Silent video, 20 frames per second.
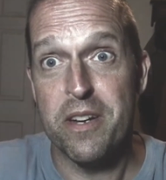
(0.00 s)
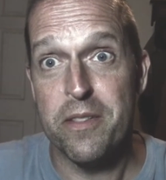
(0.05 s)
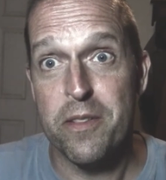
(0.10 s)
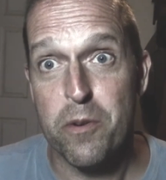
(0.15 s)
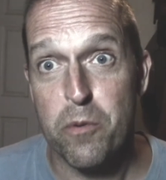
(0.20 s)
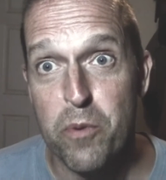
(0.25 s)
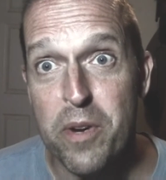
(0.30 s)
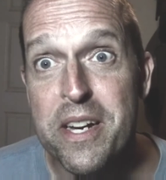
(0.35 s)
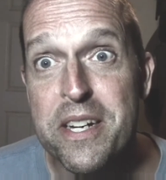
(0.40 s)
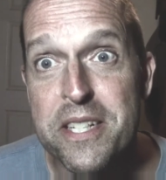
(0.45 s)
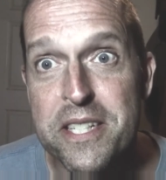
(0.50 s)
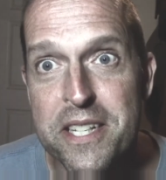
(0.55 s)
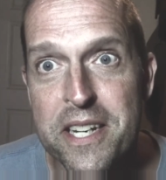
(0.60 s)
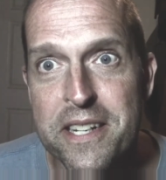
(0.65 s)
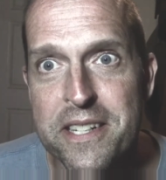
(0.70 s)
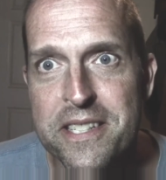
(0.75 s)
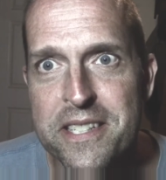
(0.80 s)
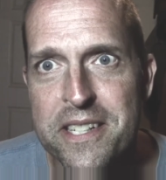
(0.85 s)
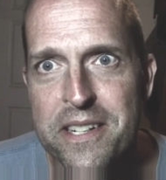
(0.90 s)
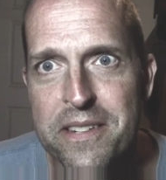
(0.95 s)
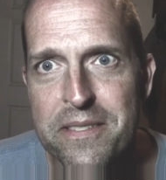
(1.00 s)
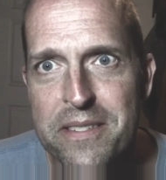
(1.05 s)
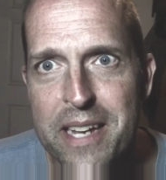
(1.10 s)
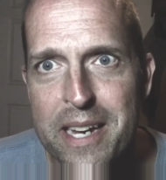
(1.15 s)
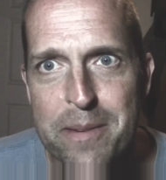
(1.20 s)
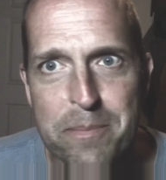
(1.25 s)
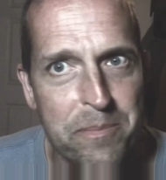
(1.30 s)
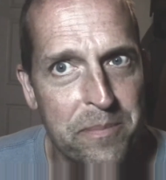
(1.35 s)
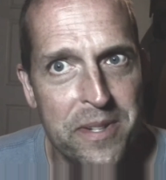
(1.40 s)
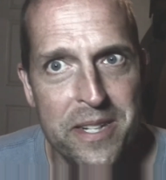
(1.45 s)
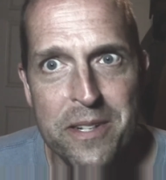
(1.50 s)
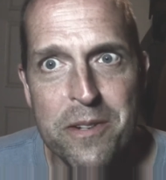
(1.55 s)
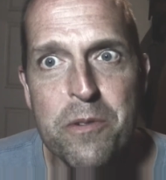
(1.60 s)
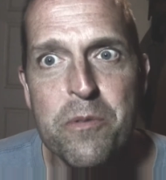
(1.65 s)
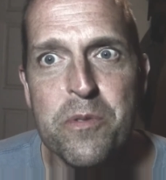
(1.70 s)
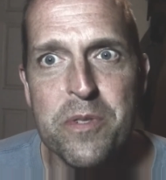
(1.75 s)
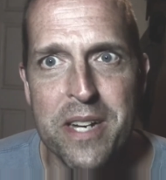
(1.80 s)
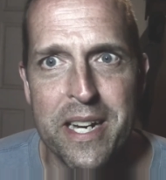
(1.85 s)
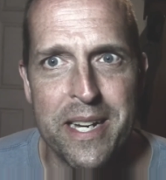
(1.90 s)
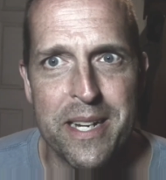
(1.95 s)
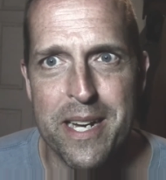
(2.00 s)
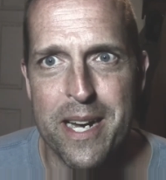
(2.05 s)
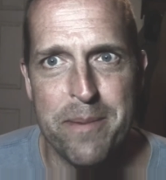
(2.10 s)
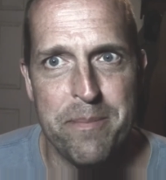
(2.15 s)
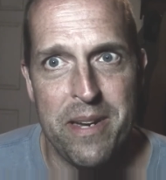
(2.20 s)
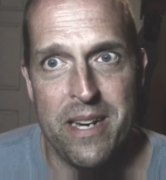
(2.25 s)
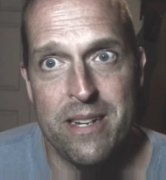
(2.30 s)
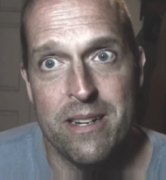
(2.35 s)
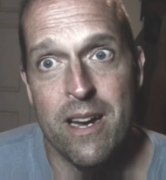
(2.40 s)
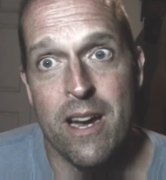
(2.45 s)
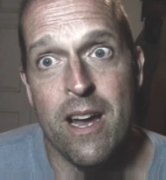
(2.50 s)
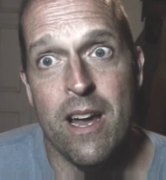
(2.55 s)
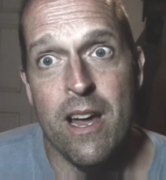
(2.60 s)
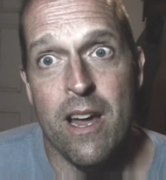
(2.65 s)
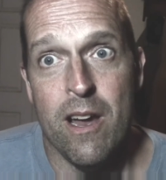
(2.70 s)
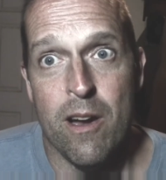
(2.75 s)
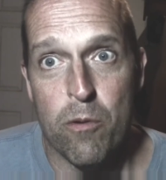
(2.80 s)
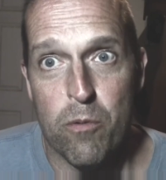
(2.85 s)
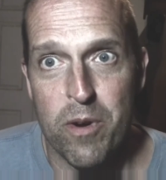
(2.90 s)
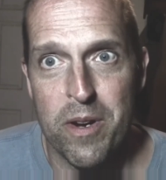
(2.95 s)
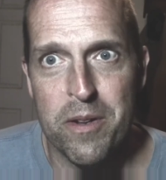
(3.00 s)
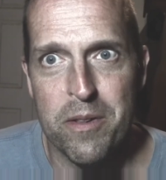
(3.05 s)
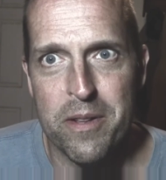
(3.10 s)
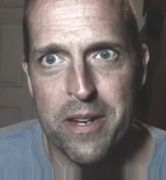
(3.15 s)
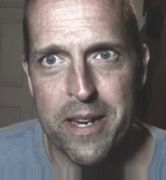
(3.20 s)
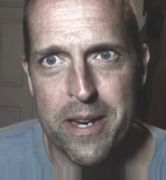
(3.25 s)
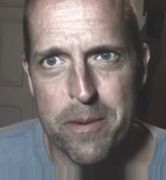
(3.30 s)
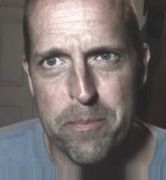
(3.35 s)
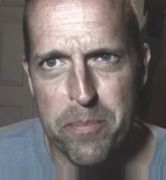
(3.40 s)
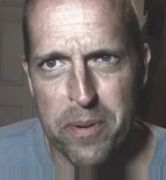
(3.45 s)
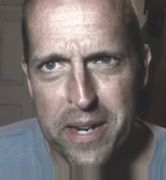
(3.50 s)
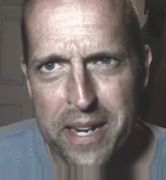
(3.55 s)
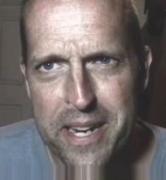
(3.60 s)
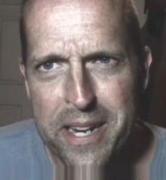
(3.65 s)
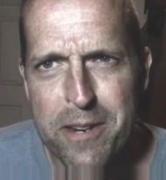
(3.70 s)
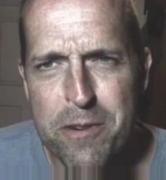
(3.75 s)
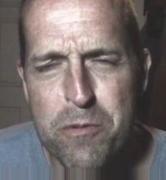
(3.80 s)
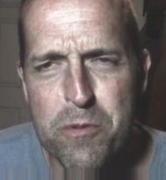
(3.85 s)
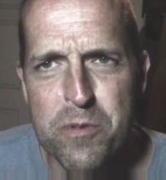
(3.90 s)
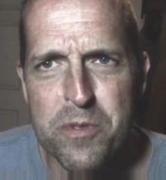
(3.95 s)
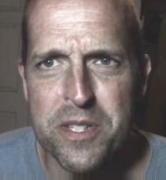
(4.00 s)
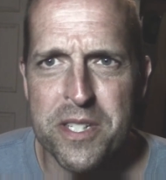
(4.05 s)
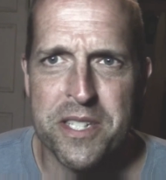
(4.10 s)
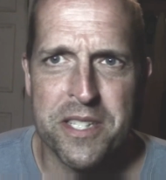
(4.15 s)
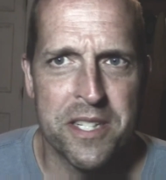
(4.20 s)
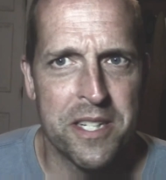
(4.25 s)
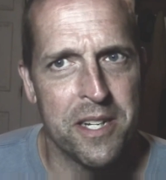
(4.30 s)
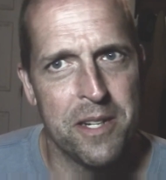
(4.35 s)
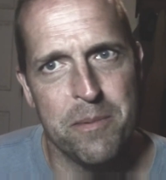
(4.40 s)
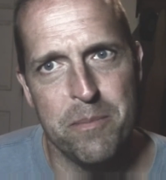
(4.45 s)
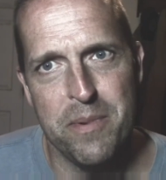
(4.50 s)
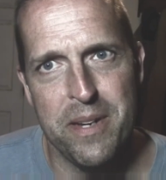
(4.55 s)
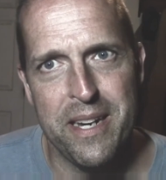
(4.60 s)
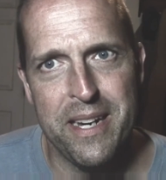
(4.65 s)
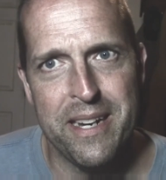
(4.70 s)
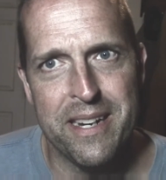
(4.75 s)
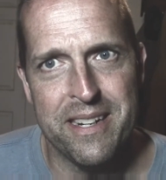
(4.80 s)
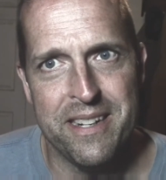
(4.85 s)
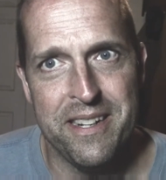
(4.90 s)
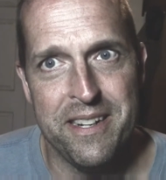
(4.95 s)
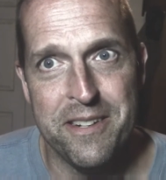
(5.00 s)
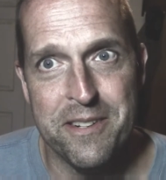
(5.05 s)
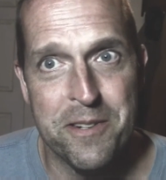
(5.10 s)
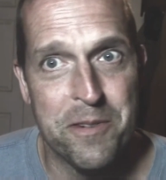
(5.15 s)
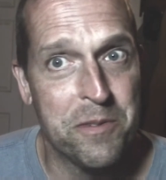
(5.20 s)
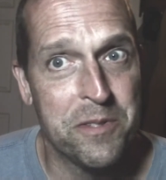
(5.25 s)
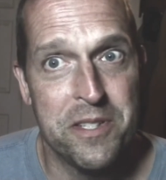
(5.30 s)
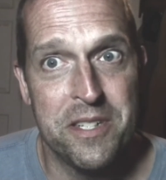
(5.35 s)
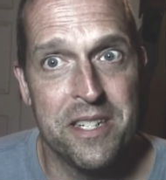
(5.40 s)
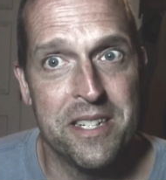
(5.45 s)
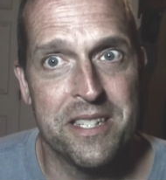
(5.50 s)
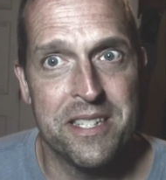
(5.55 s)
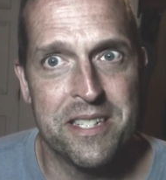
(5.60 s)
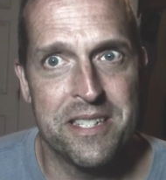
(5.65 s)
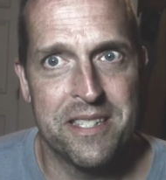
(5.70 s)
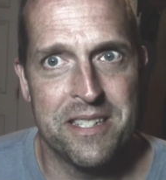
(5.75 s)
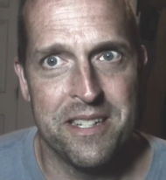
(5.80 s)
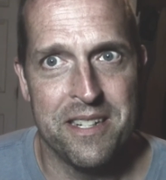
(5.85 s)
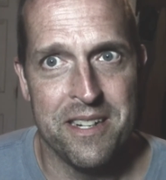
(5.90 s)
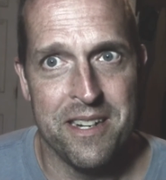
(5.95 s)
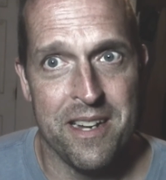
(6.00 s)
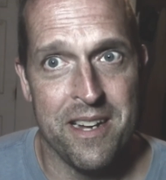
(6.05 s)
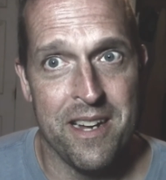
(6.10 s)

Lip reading: in the recess of that building, really appeals to me, and just